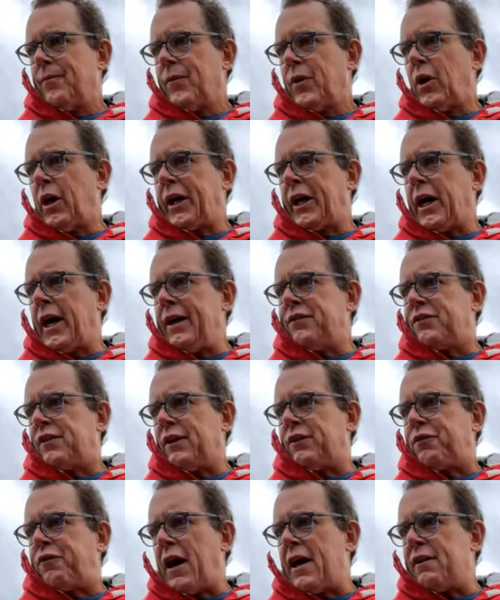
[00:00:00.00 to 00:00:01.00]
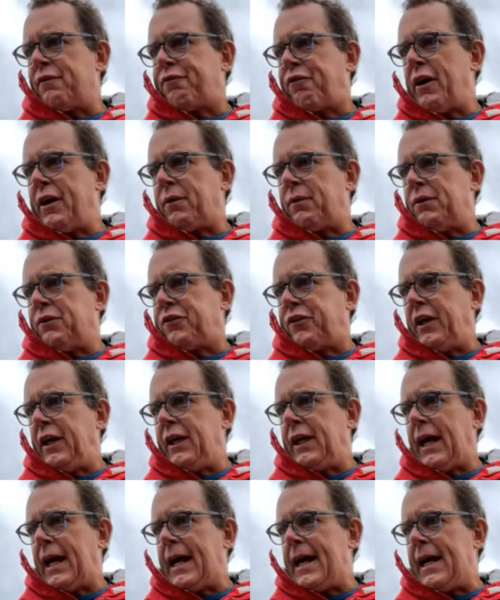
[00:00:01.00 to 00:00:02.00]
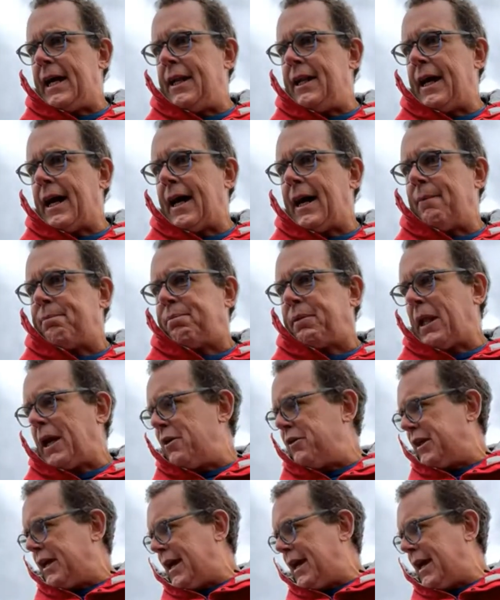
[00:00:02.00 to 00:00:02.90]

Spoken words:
All right, guys, let's find a frequency and blow